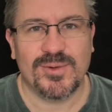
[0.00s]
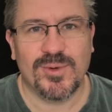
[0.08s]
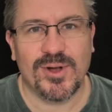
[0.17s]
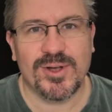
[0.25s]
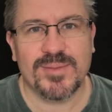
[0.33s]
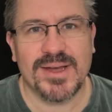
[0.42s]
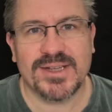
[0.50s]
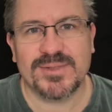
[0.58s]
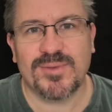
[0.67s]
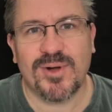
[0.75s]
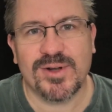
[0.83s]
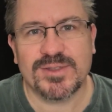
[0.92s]
Welcome back
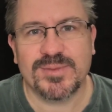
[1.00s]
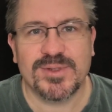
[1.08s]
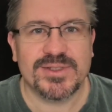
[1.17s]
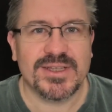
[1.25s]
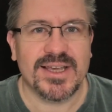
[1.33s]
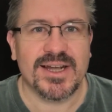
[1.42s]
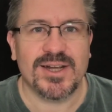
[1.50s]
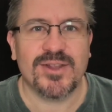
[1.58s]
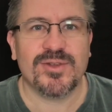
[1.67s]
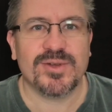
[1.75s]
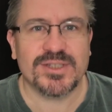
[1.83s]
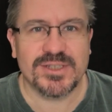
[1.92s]
to Maury's Music and
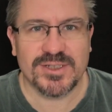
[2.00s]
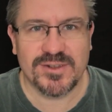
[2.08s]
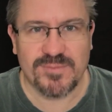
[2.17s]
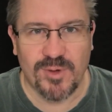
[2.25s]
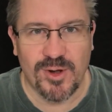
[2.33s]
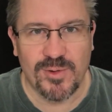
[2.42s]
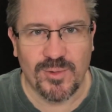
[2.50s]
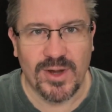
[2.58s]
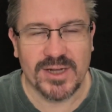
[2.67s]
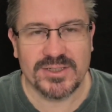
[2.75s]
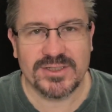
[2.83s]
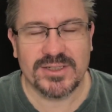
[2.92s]
another edition of Martin
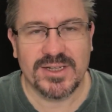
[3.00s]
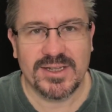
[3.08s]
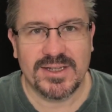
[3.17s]
Watch.